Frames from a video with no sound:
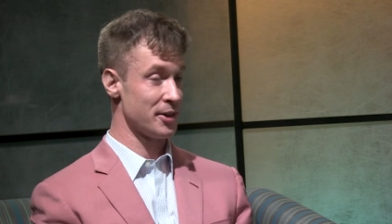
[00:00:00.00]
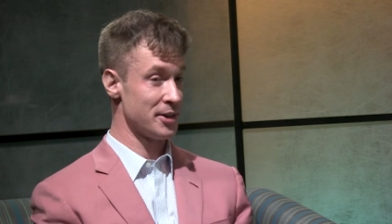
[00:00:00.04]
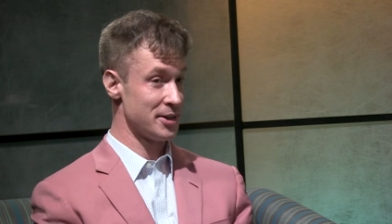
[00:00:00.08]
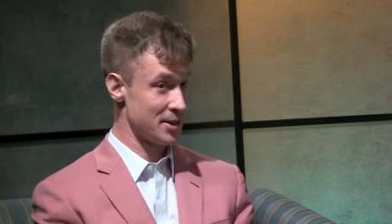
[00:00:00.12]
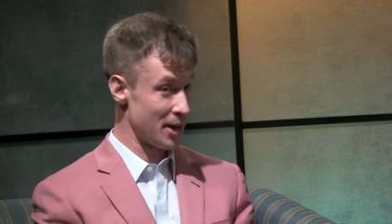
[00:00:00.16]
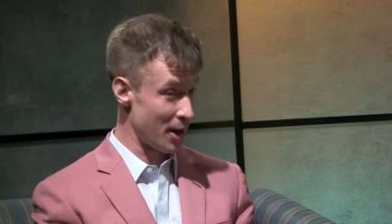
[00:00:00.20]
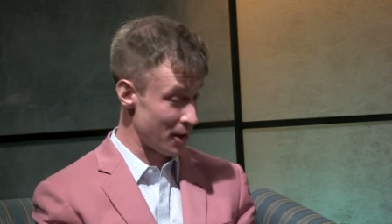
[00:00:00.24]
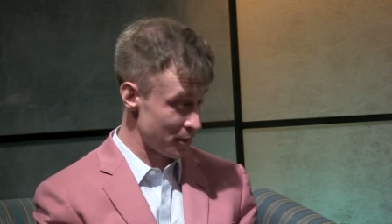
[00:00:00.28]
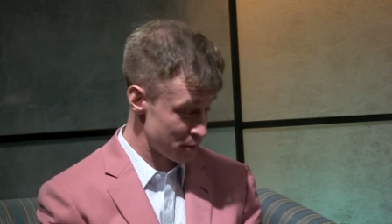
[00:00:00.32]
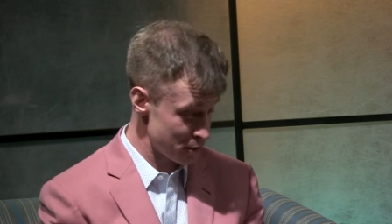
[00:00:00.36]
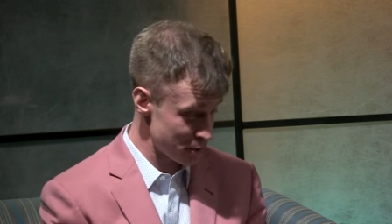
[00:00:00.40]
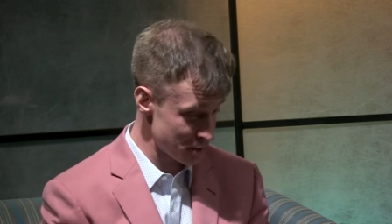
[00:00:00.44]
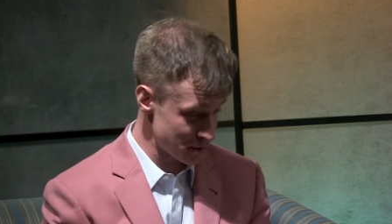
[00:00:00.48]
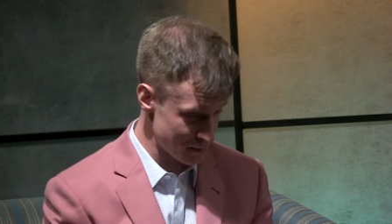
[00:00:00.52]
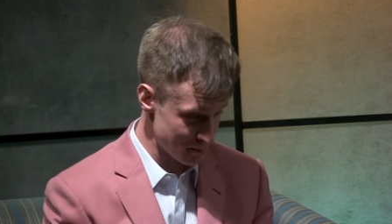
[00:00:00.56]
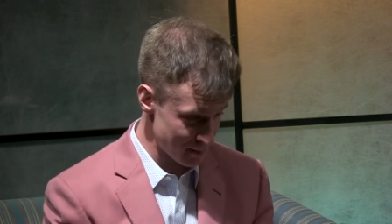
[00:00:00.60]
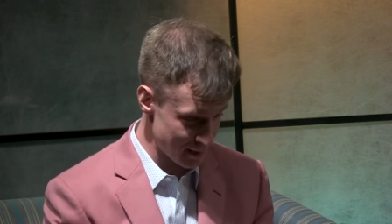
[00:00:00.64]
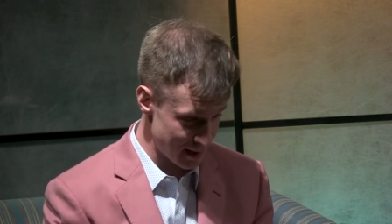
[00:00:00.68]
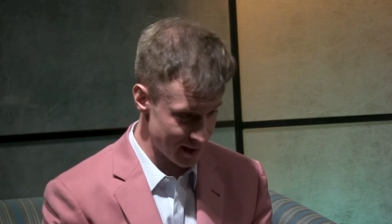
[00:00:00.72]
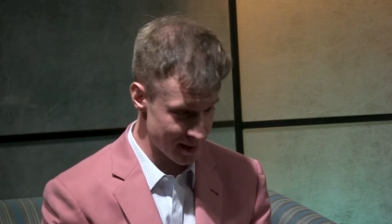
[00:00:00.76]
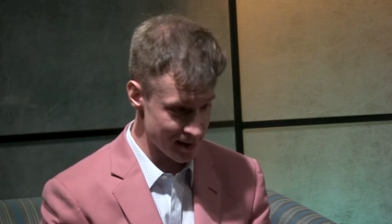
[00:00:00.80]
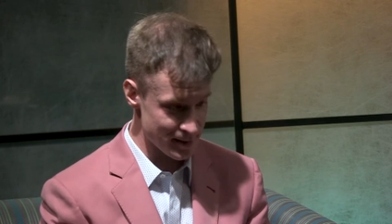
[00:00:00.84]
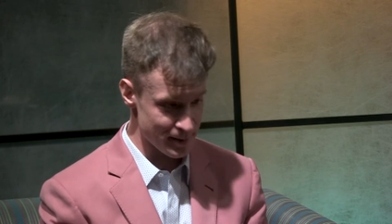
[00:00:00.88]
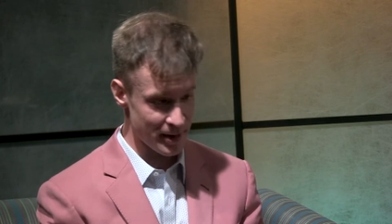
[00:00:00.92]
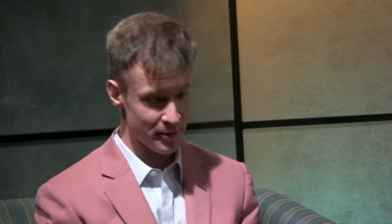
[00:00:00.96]
this is all new to me.
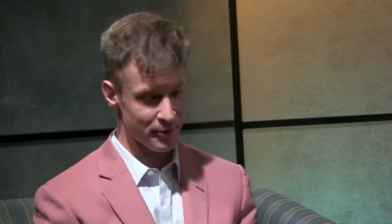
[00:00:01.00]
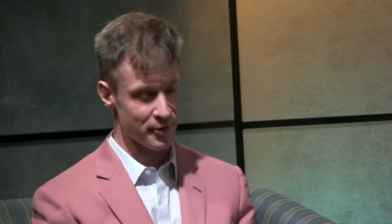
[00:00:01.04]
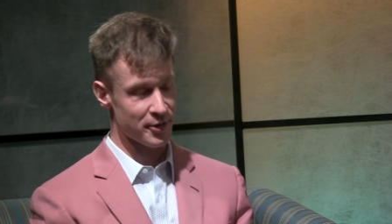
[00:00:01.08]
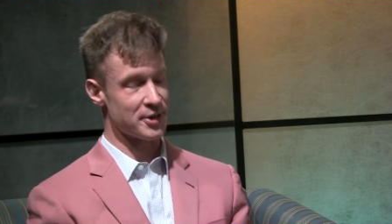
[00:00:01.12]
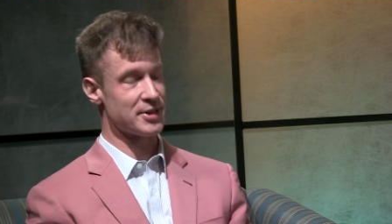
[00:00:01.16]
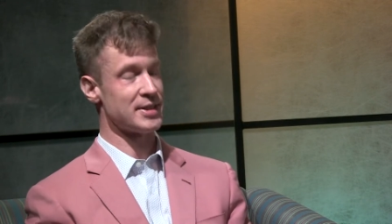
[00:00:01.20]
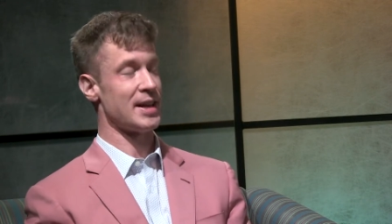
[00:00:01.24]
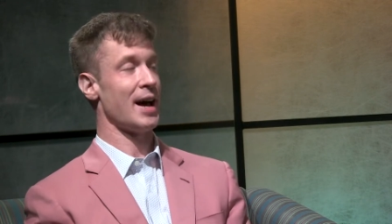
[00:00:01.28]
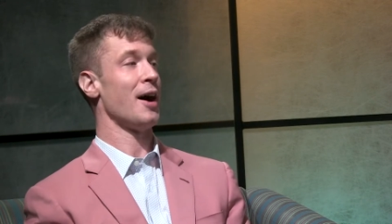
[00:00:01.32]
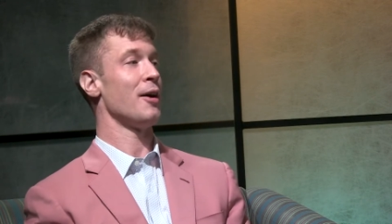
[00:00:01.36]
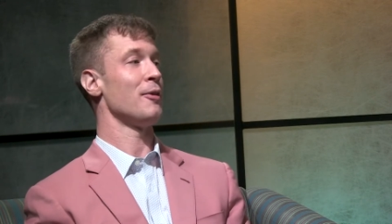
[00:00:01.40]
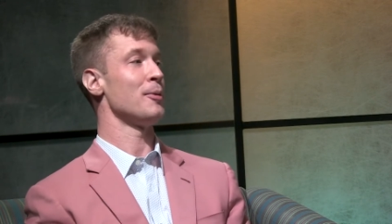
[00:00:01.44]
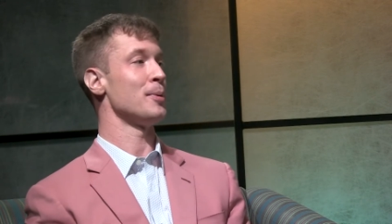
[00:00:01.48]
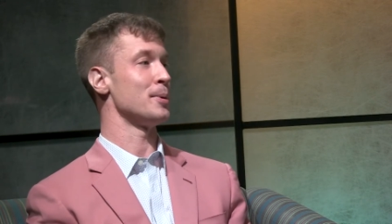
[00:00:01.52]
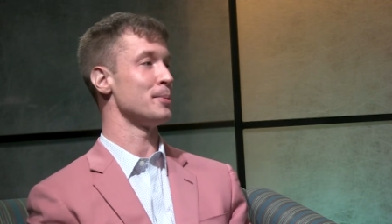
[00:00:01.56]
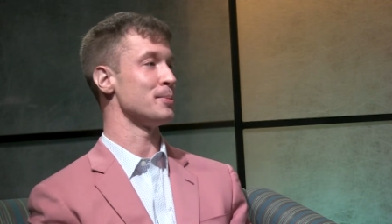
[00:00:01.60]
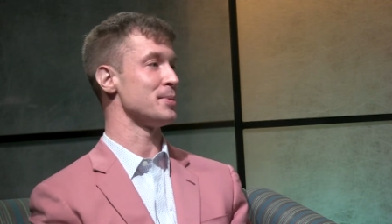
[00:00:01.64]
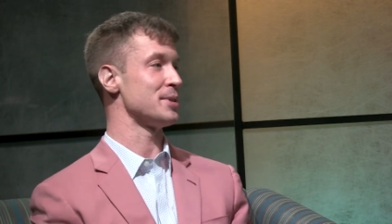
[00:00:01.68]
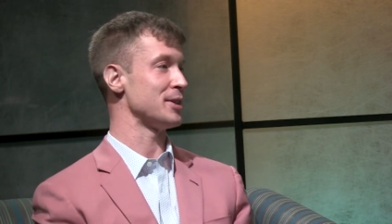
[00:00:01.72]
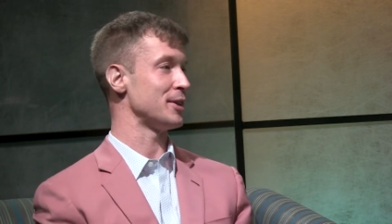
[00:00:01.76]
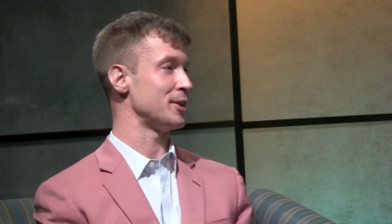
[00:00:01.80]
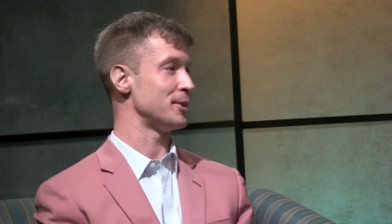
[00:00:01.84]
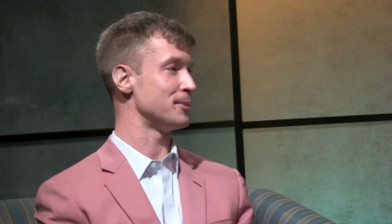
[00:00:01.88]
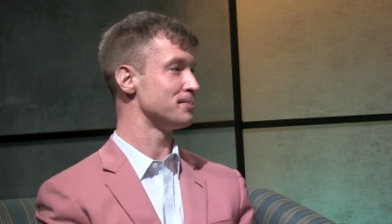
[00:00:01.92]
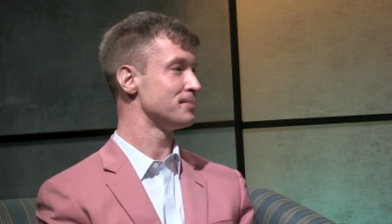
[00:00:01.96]
It's my first album.
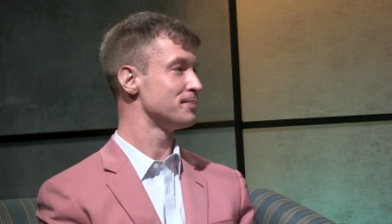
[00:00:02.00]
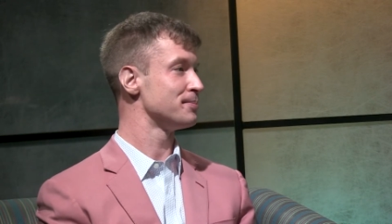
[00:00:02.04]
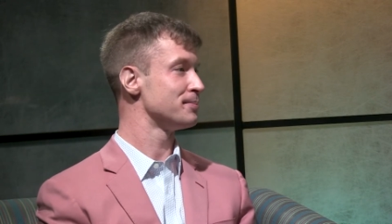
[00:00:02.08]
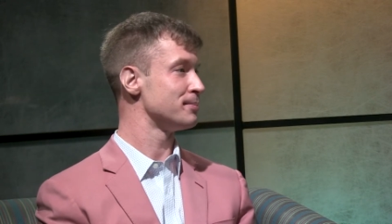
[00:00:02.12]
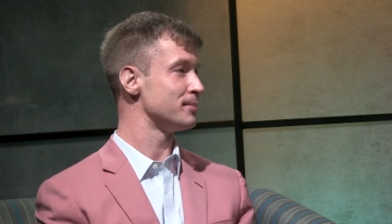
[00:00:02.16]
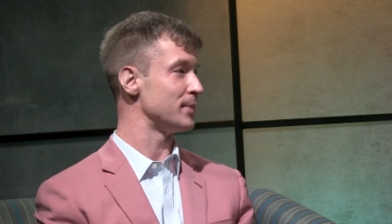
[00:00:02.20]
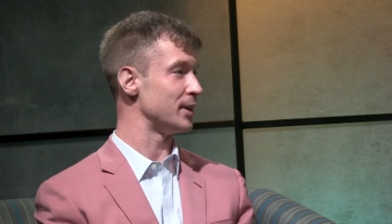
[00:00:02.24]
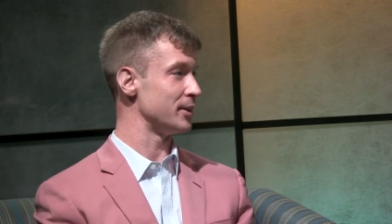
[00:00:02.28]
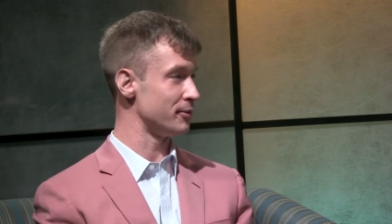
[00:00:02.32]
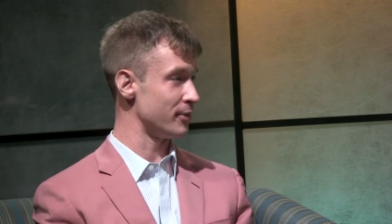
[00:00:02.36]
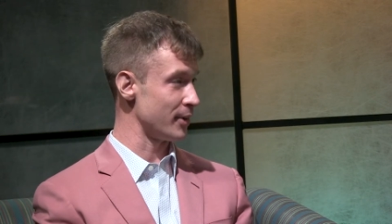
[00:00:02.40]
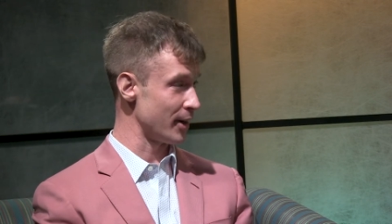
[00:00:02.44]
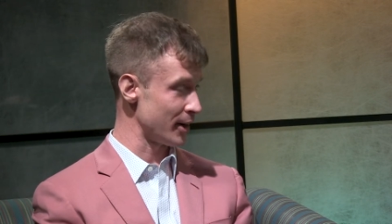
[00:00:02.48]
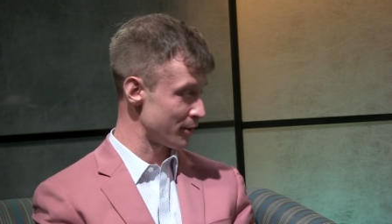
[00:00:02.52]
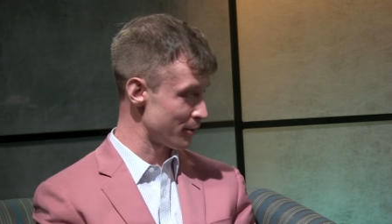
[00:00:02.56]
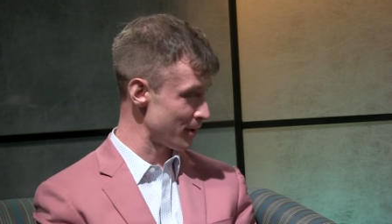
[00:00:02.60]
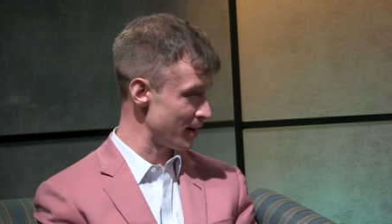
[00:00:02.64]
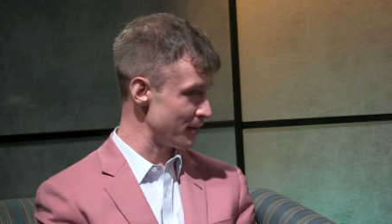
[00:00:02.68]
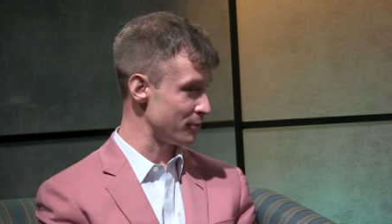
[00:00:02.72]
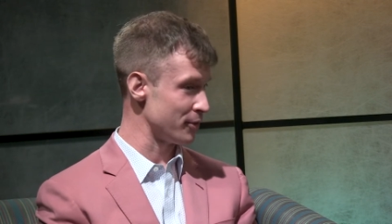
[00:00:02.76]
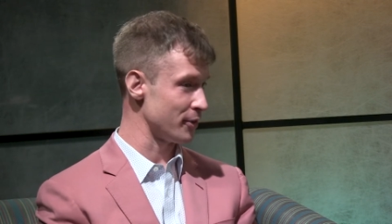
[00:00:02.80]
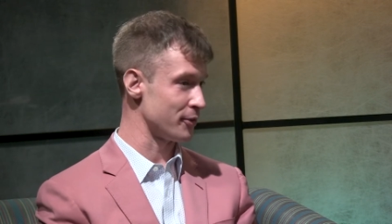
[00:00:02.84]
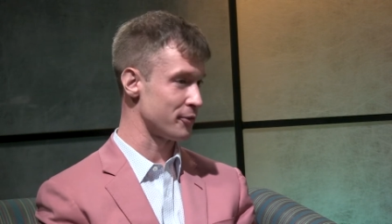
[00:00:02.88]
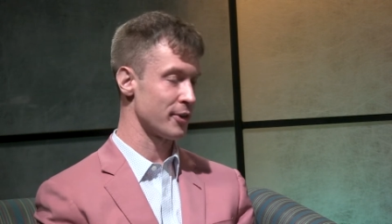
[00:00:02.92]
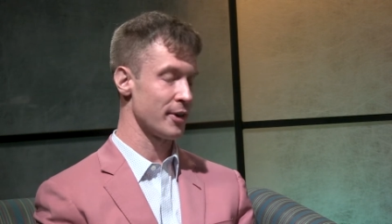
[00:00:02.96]
So I'm wow. very
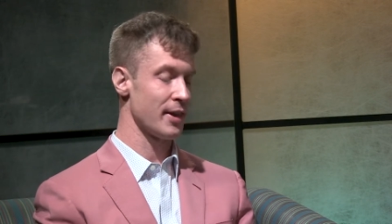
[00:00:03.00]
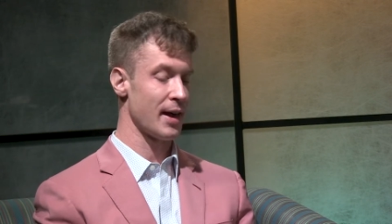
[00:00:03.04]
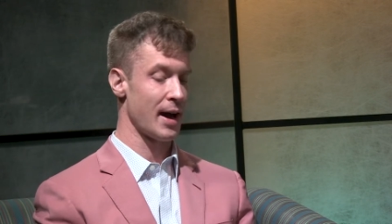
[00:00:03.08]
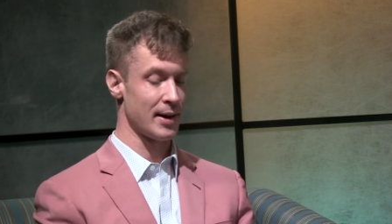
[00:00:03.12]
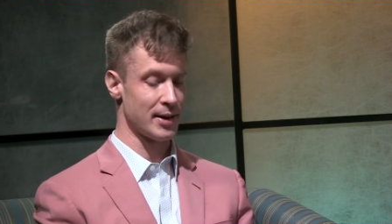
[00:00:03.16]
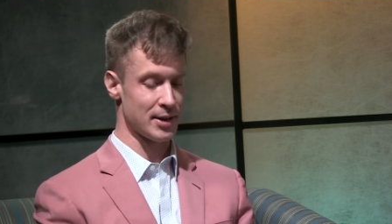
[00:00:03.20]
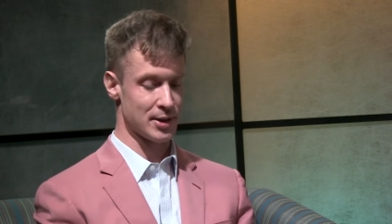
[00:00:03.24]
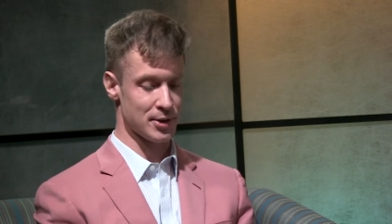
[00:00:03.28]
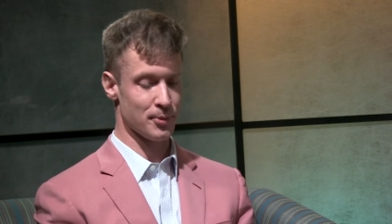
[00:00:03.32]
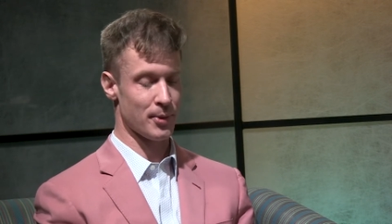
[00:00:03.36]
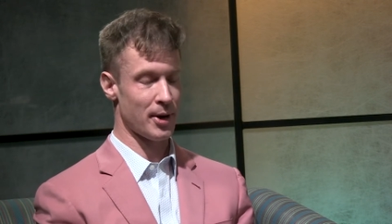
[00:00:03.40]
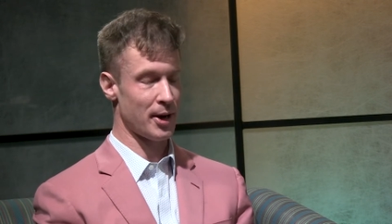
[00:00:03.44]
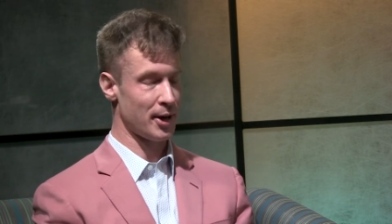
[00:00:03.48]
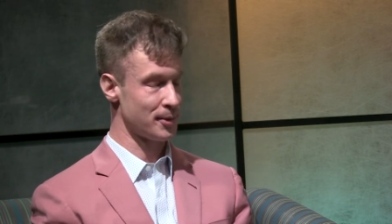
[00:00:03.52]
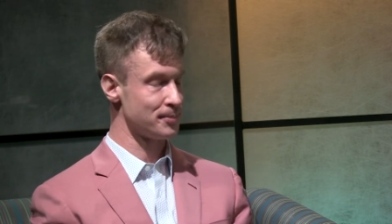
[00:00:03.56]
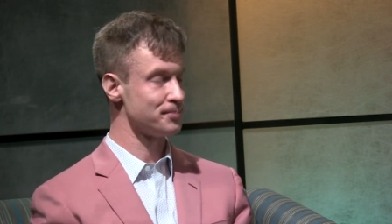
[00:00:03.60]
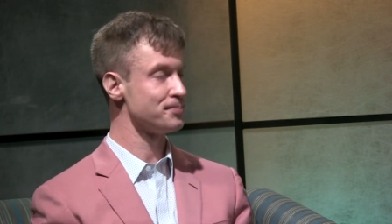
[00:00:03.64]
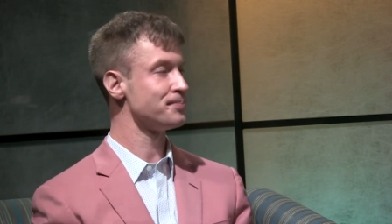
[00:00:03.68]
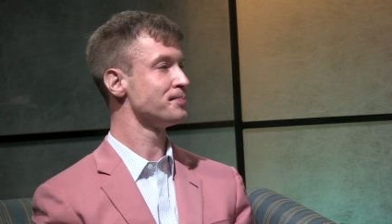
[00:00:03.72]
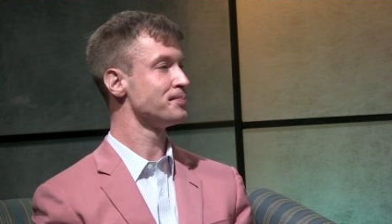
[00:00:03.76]
grateful for that as well.